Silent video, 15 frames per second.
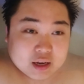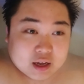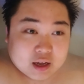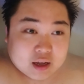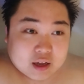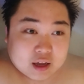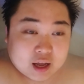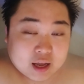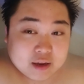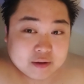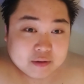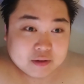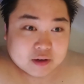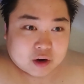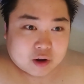
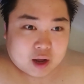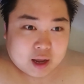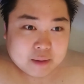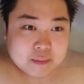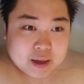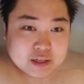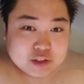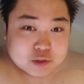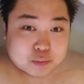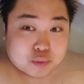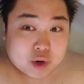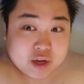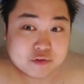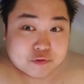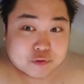I manage to
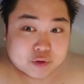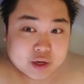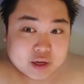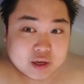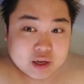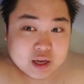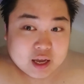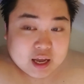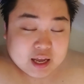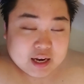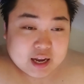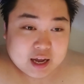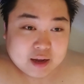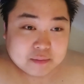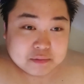break free, and
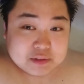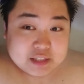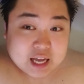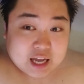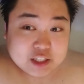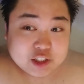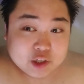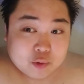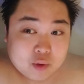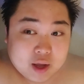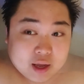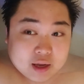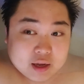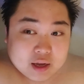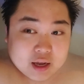now I'm dashing
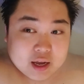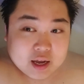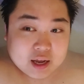away.